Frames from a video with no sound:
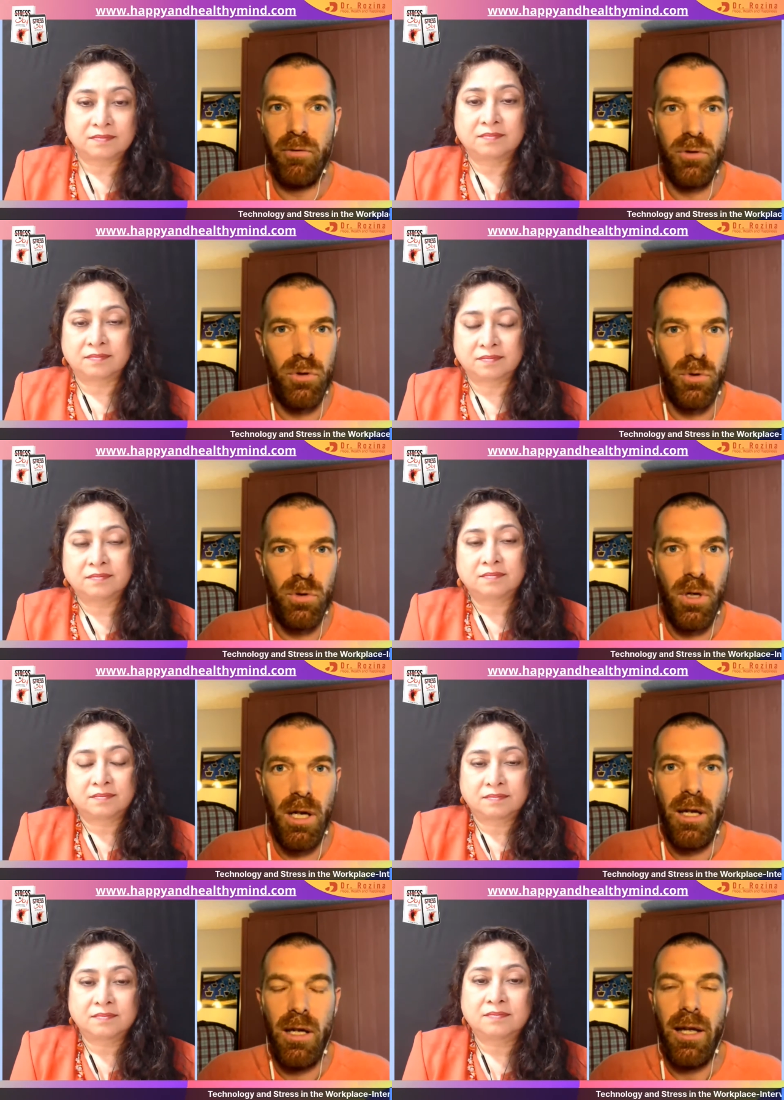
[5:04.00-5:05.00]
Speaker 1: to do,
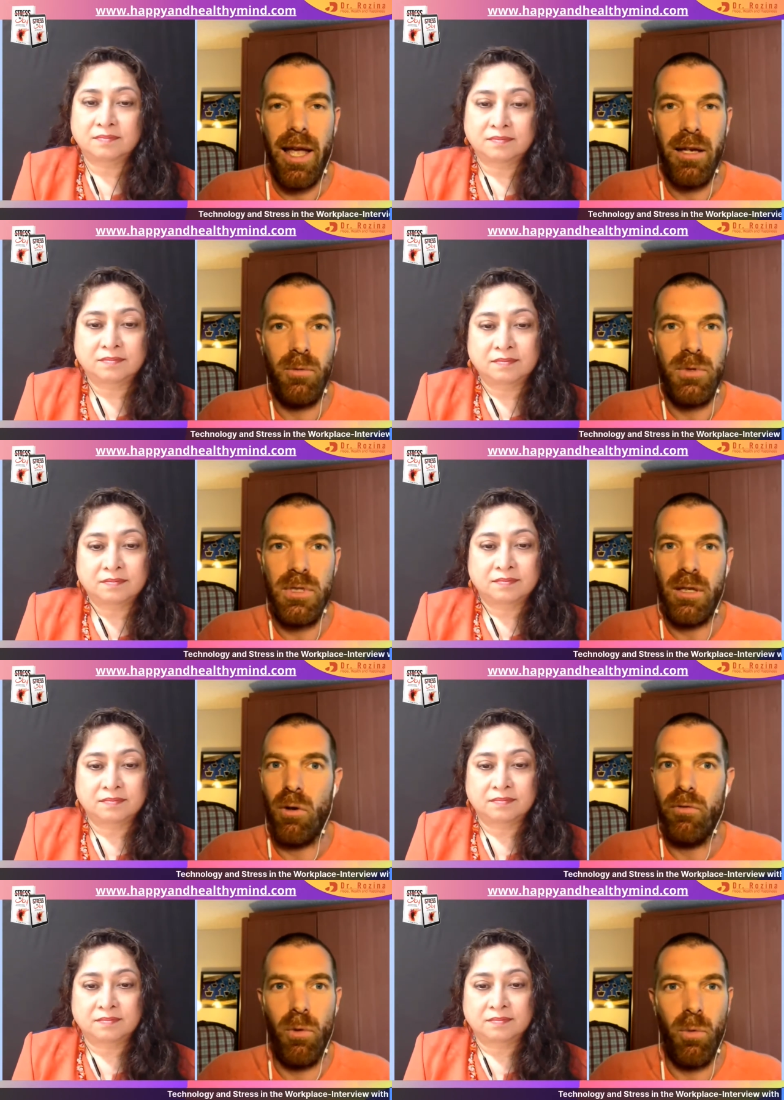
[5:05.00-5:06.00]
and it was like
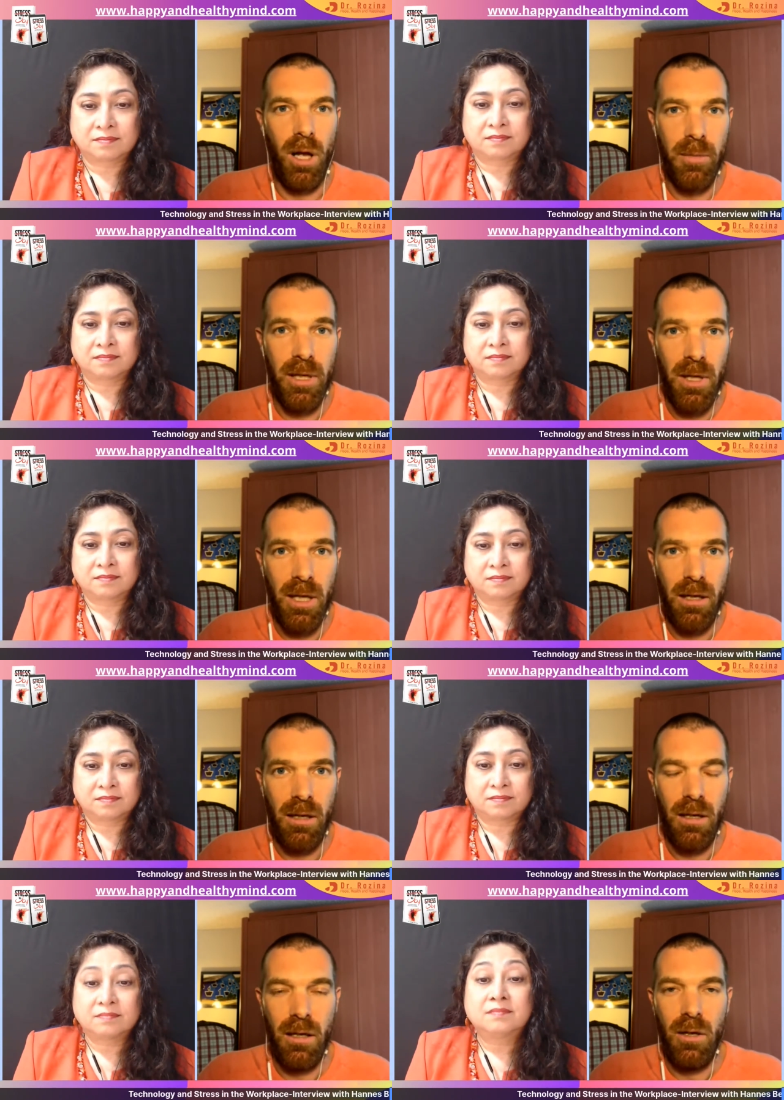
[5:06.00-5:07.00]
overwhelming me.
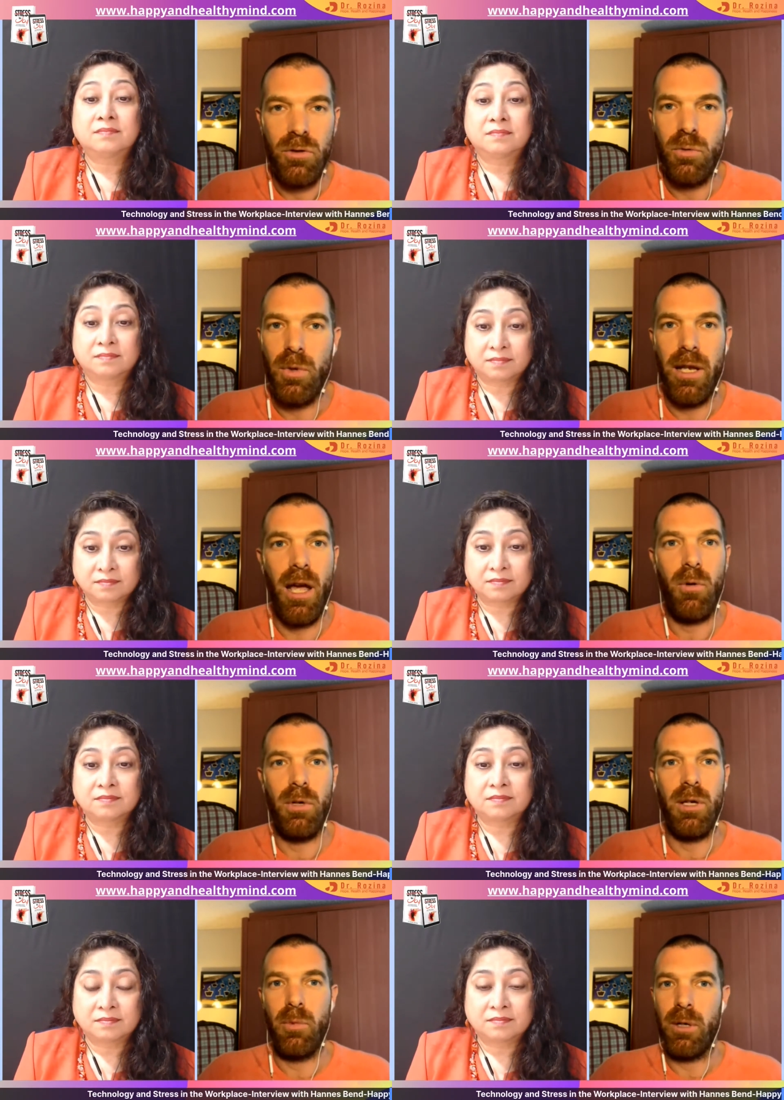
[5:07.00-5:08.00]
So right now, when I
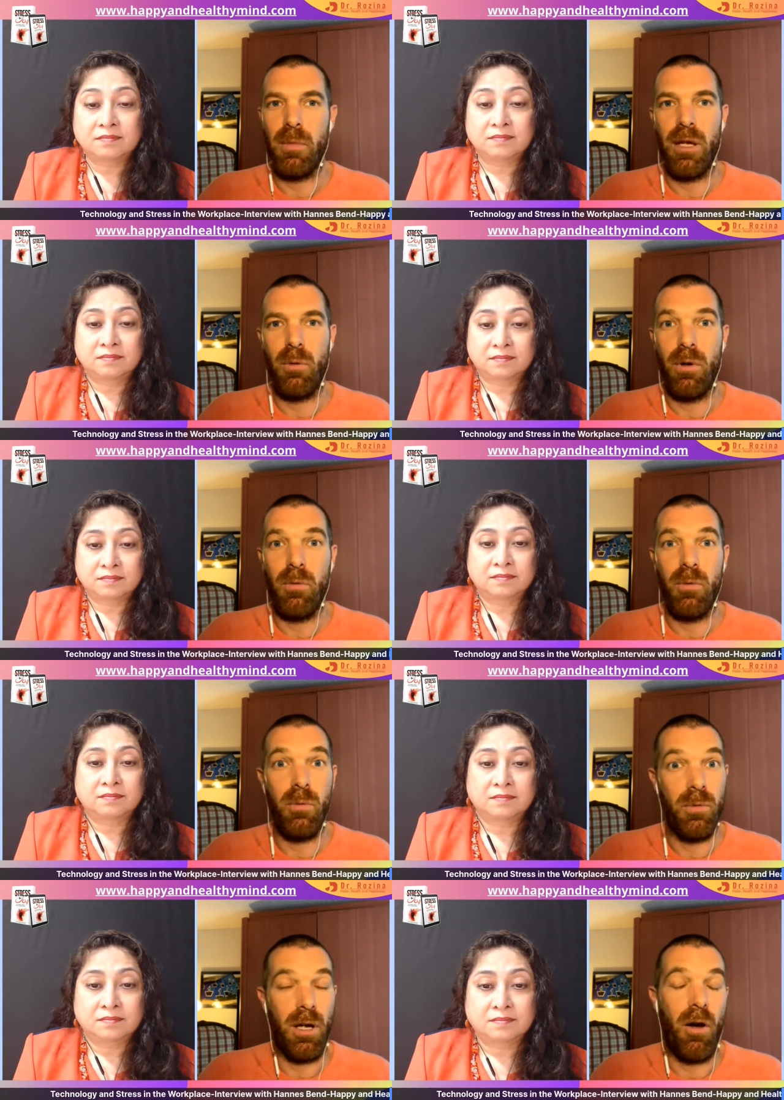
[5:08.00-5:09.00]
bring my, uh,
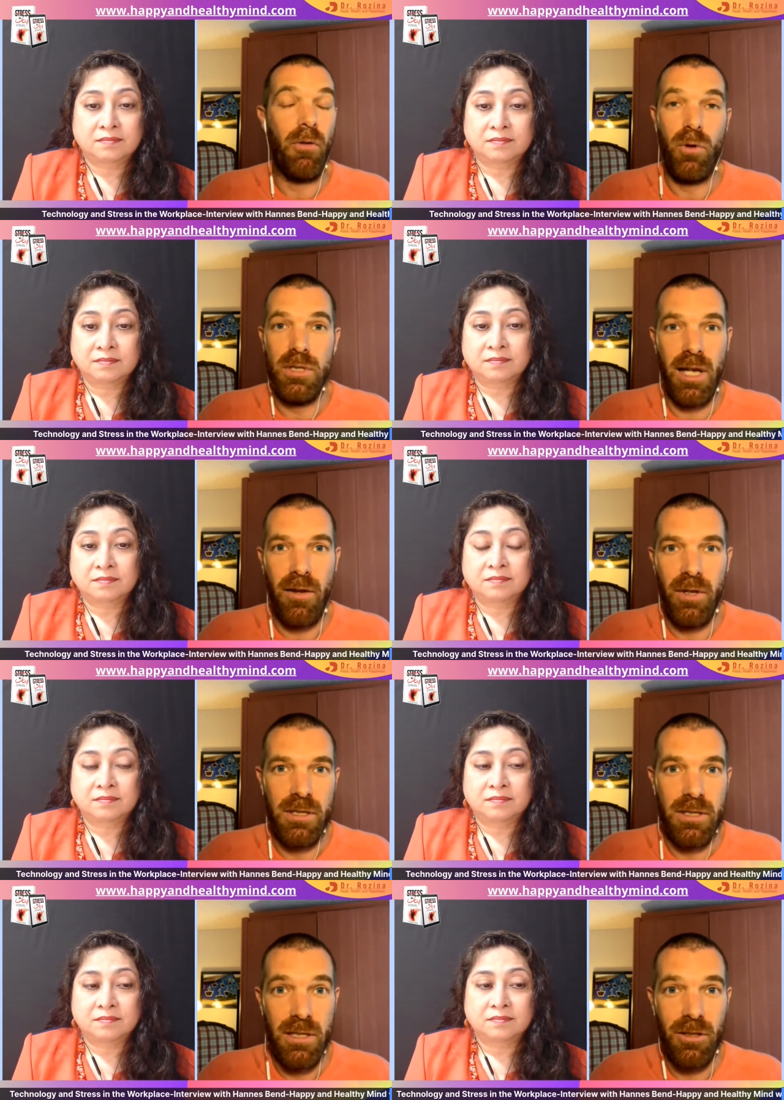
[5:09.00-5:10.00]
of course I have that
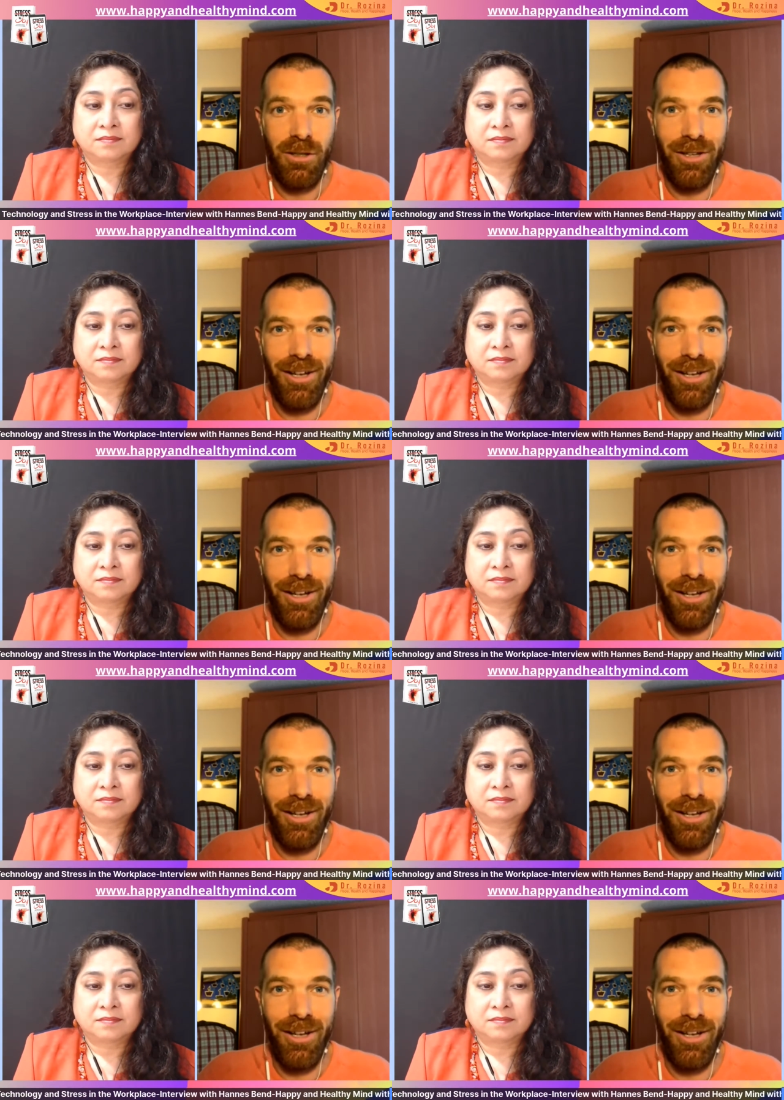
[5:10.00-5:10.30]
still,